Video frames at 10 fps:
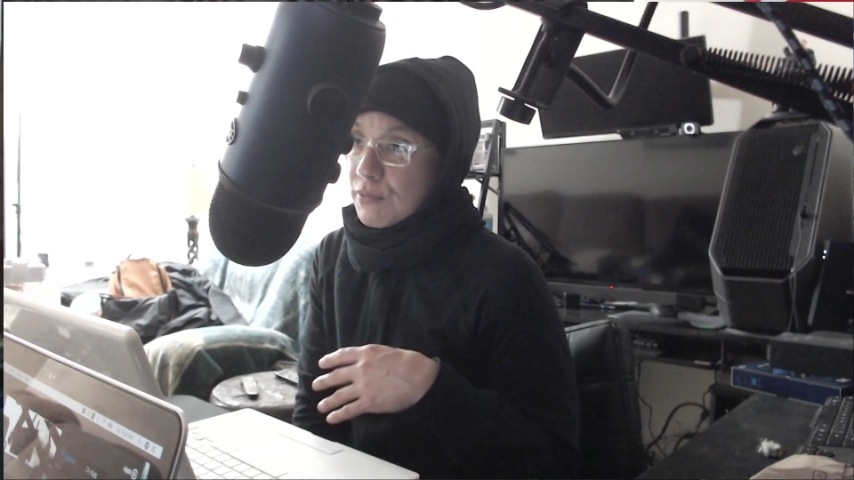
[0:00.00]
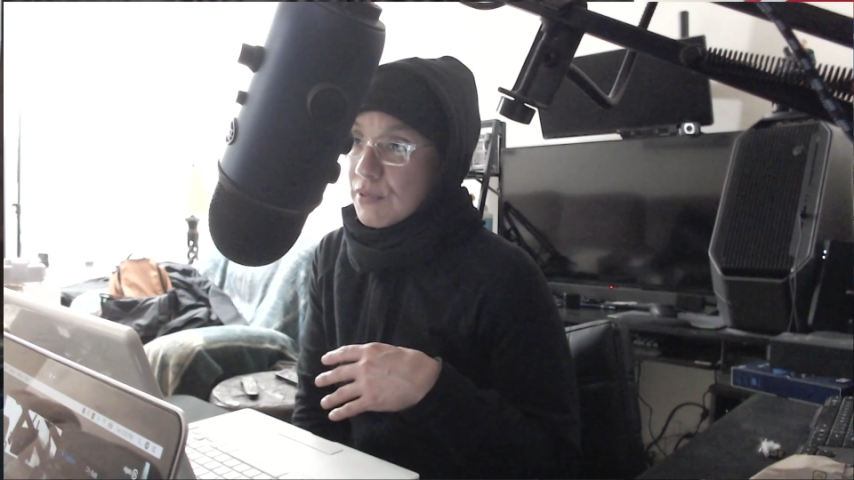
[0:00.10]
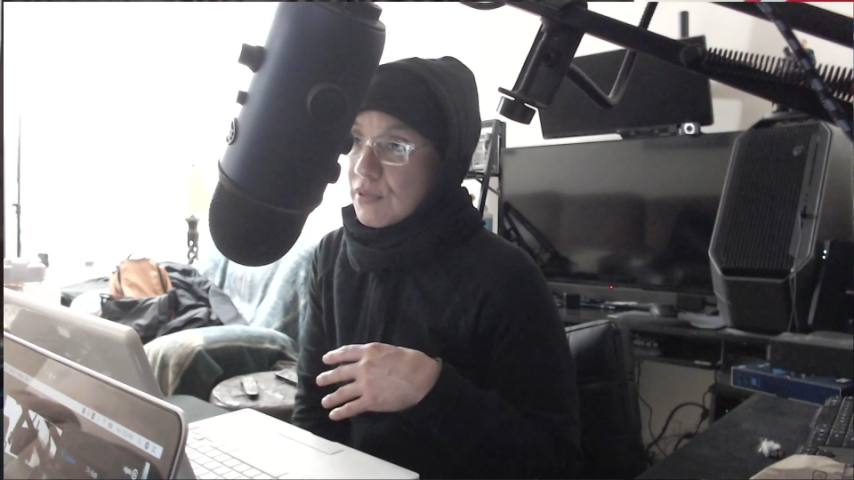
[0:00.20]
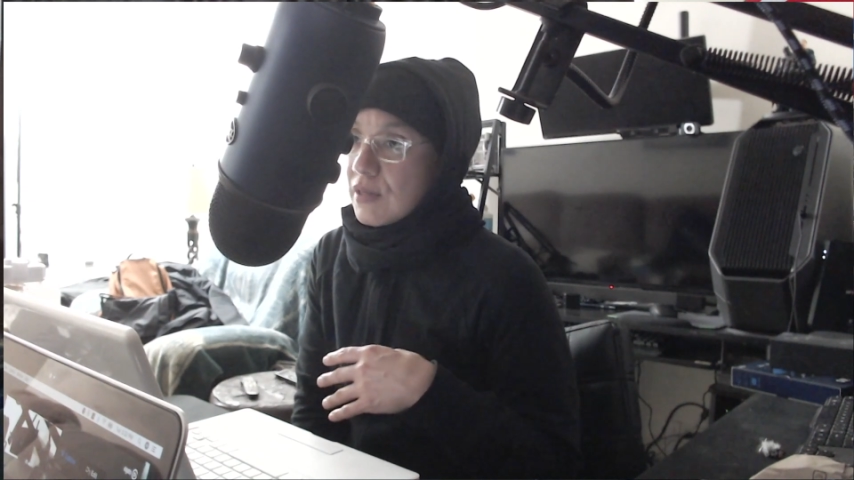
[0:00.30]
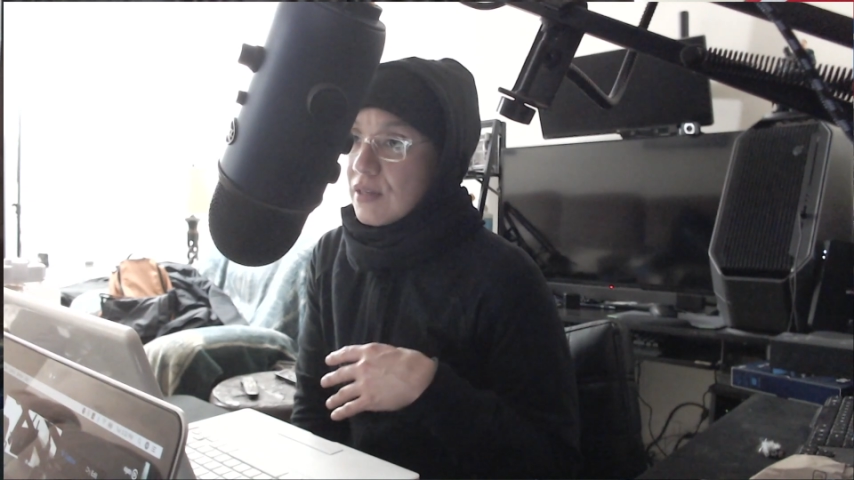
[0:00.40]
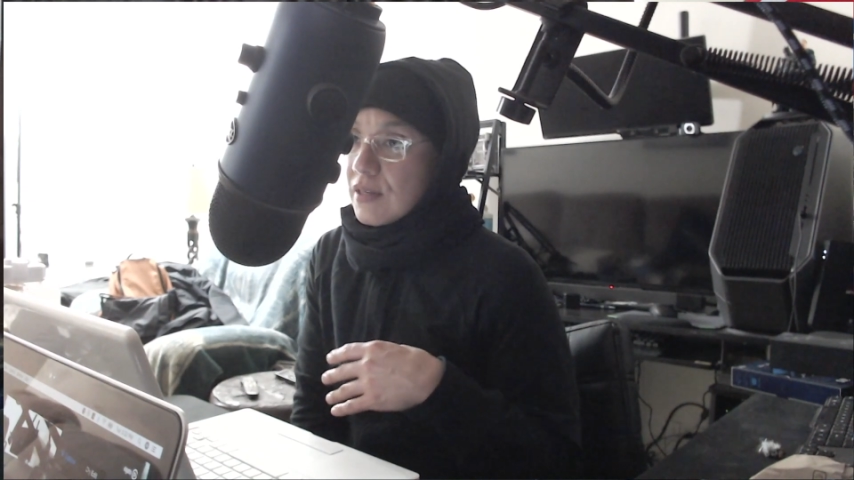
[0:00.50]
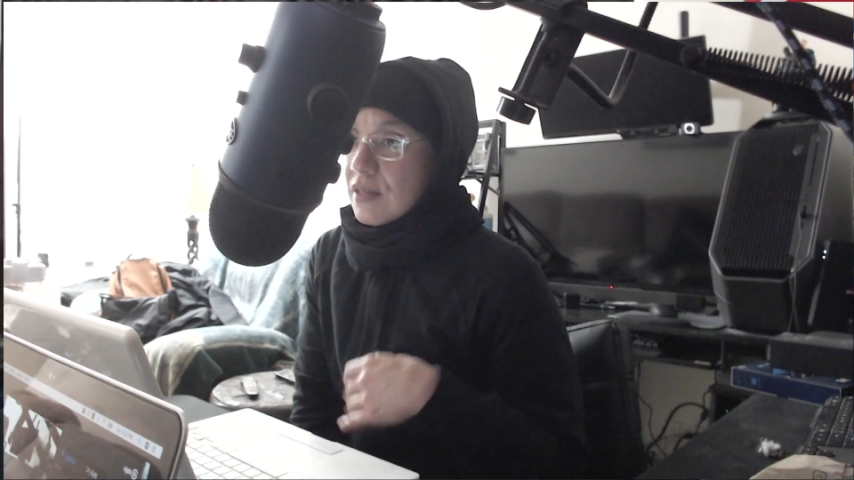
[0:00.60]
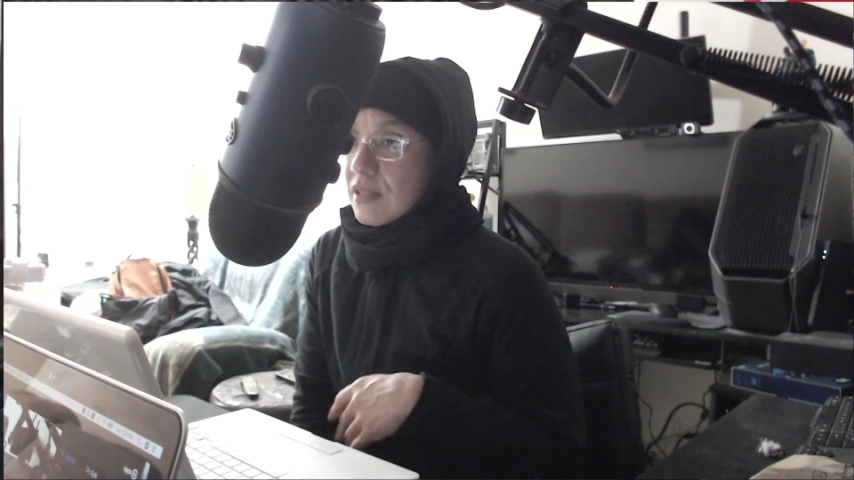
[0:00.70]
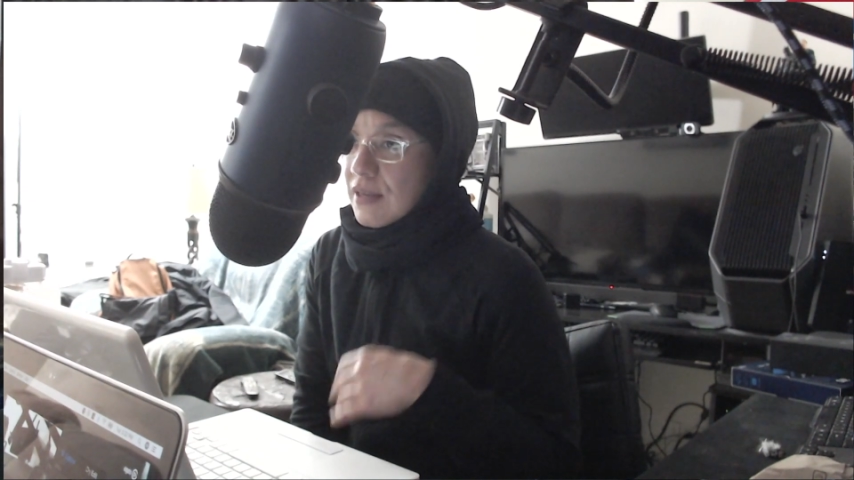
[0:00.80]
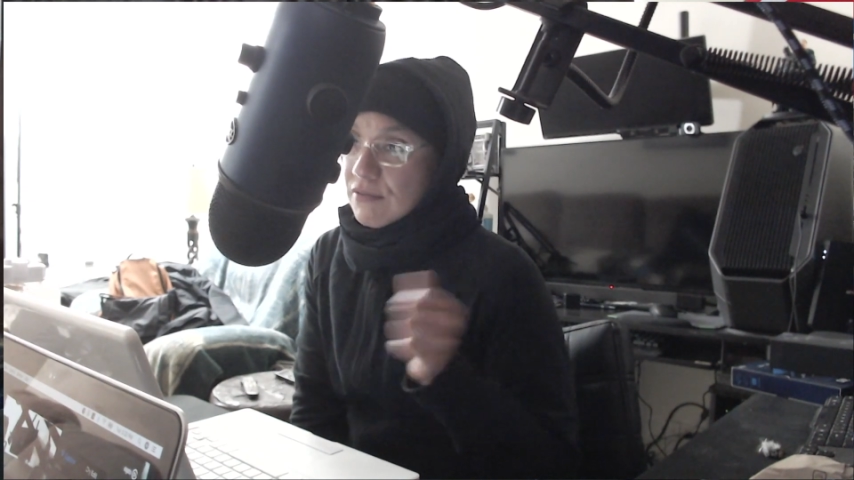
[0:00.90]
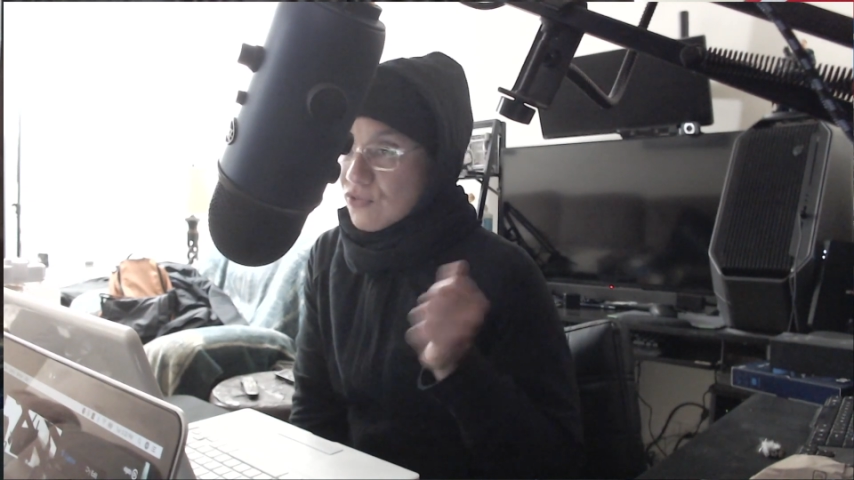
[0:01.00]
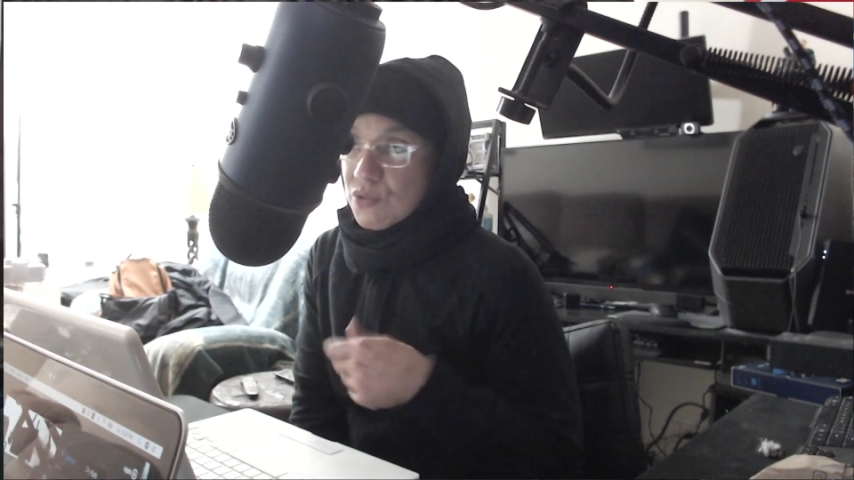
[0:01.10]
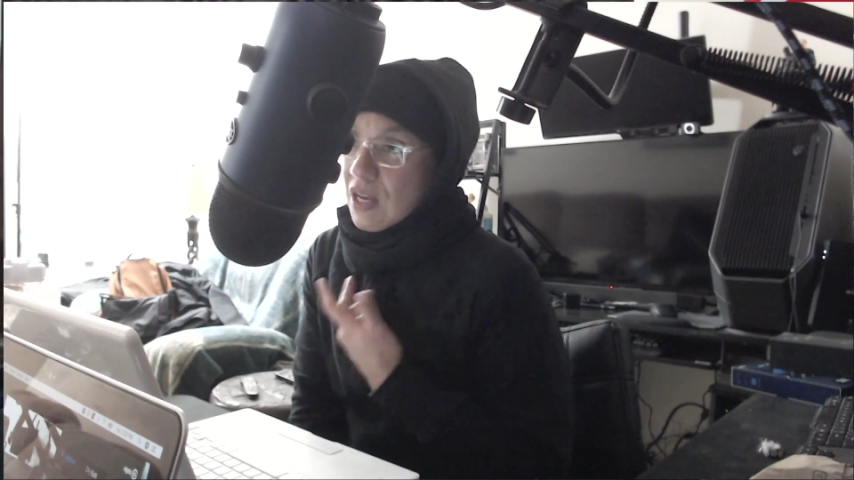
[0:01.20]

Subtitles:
Like, juice, I was